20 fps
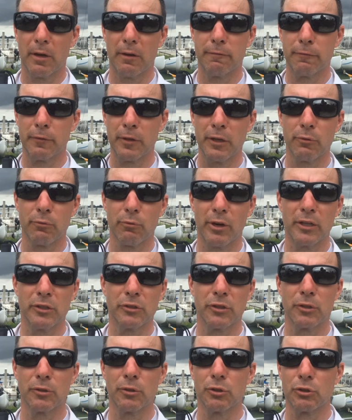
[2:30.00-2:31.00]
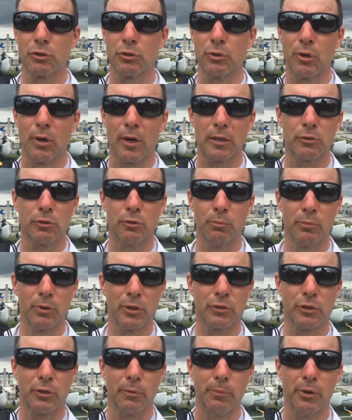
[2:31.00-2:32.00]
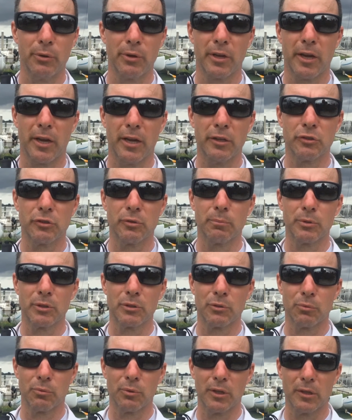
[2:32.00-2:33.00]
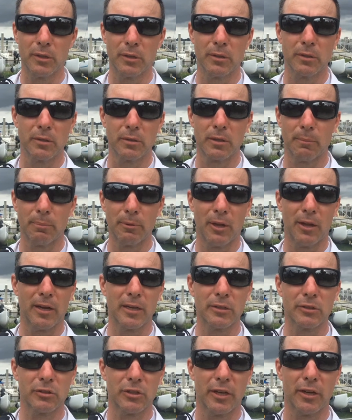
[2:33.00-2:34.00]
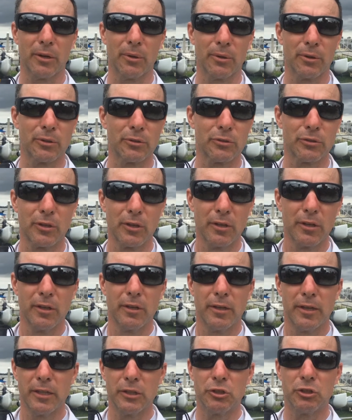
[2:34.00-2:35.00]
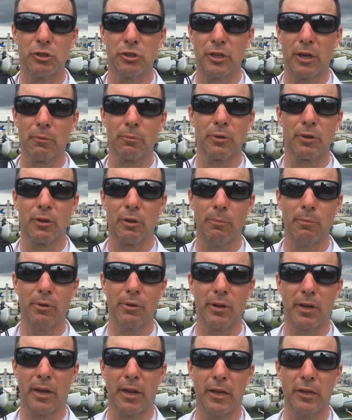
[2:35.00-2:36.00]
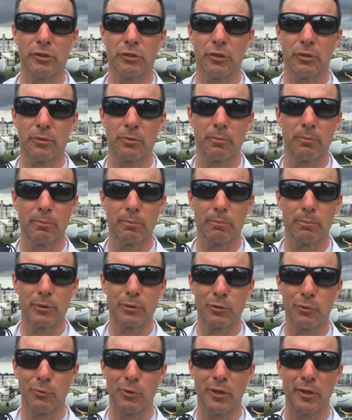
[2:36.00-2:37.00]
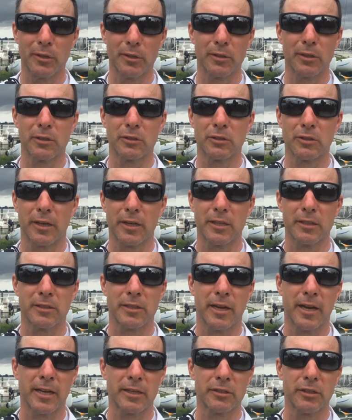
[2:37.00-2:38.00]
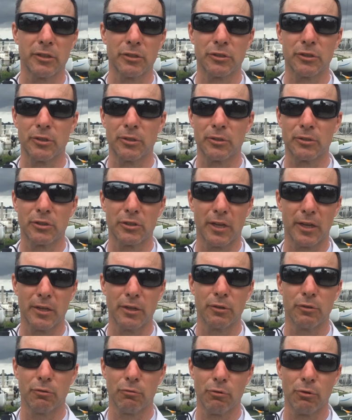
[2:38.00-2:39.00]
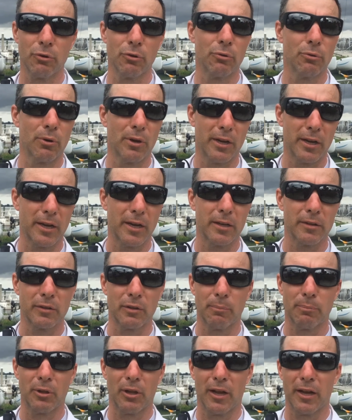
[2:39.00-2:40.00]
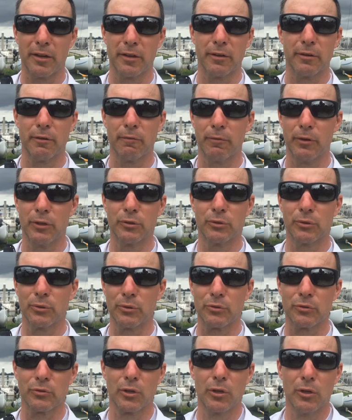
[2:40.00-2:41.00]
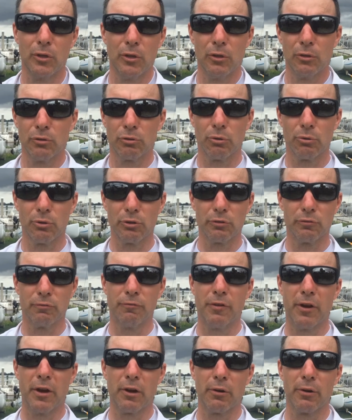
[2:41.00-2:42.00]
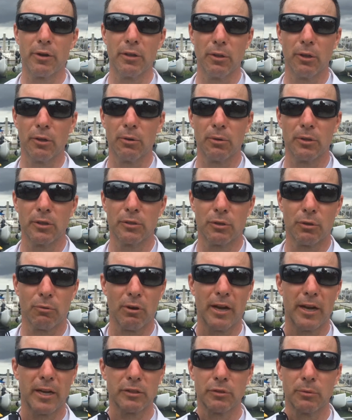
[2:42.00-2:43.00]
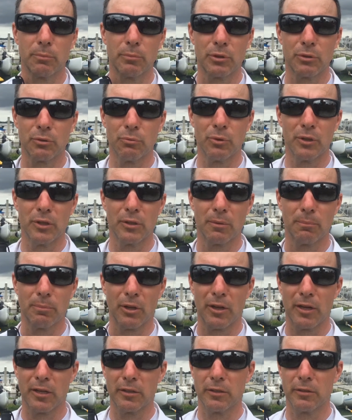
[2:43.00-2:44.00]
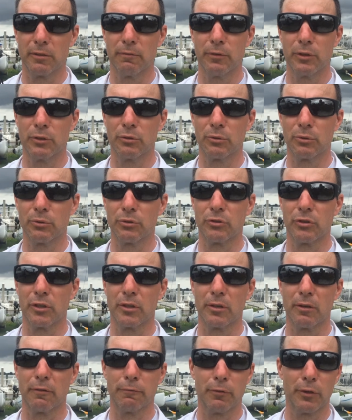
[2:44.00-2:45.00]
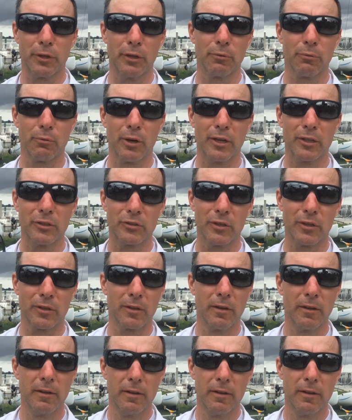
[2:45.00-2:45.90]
fleet racing, there's not too much communication between the blind sailors. It's generally communication between the sighted tactician, the sighted crew, and the blind individuals. So there's very little interaction between the blind individuals in the fleet racing,